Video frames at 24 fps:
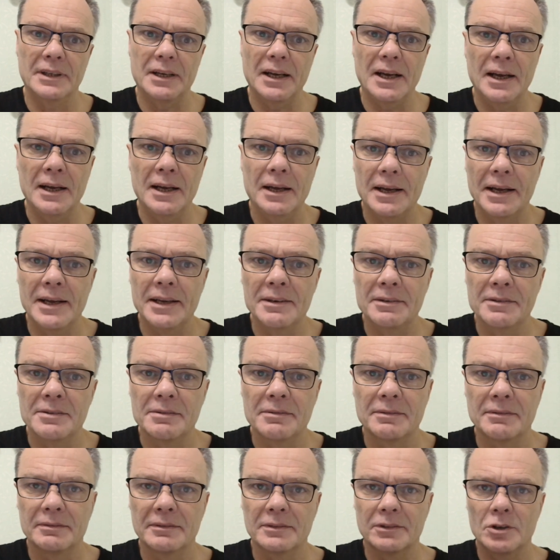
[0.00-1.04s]
in
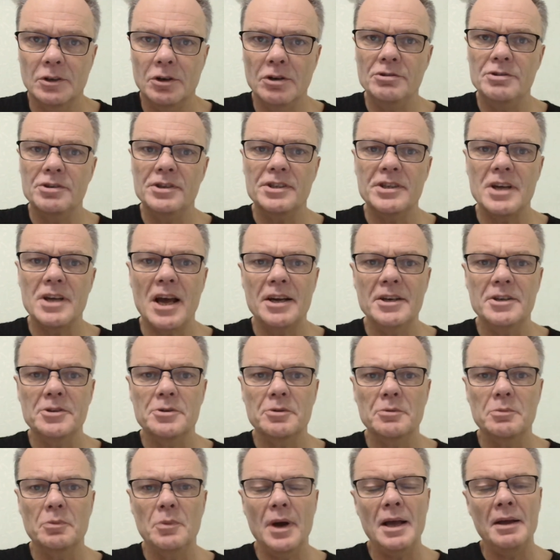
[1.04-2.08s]
countryside
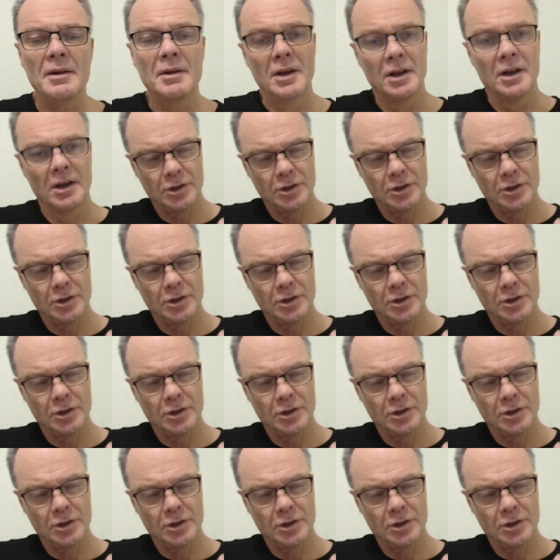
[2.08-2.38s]
somewhere,